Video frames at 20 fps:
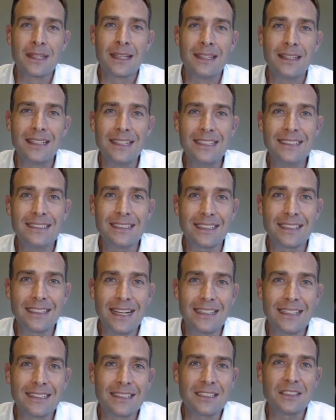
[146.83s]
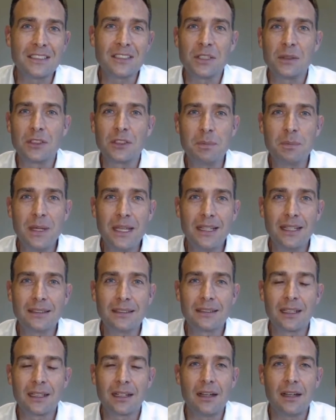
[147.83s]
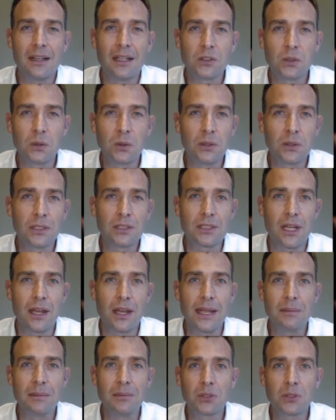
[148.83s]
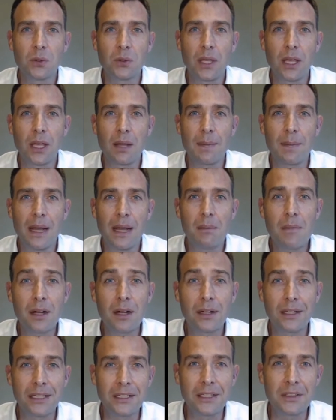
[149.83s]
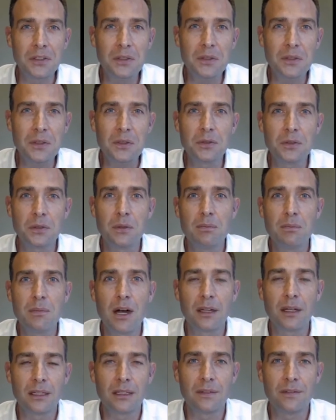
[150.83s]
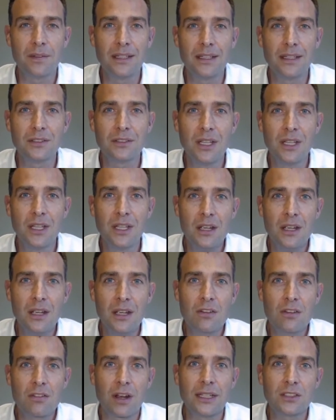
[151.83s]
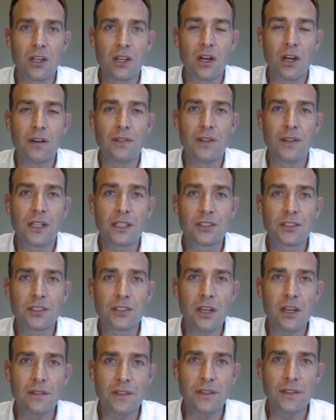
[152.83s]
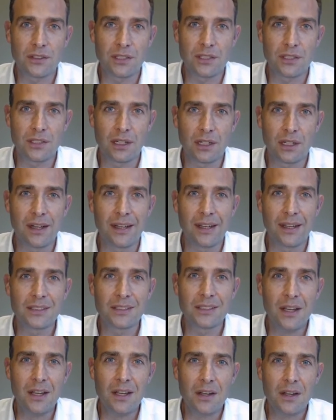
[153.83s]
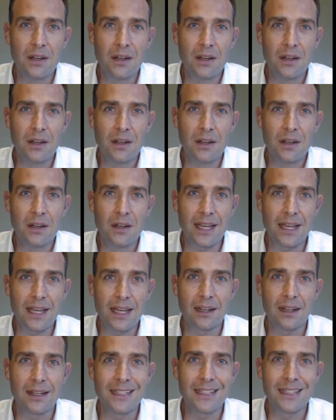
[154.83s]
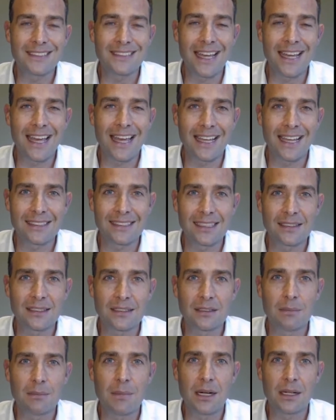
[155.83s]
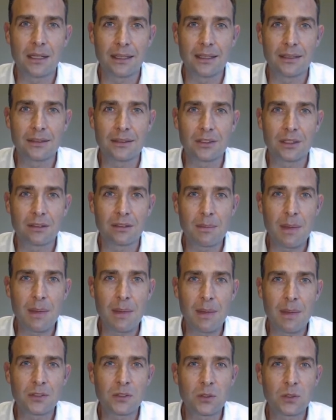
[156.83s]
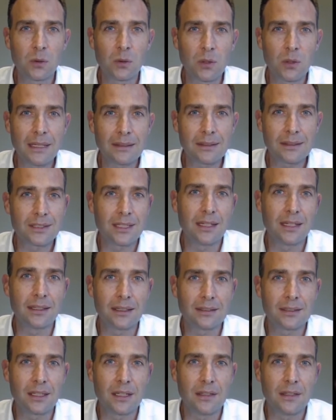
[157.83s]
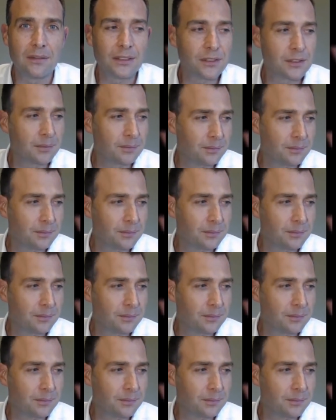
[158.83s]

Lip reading: These are the candidates who are speaking to clients all the time, talking about market news or market events, trying to offer a service to the client of giving their client access to markets. So remember, it's all about selling a service.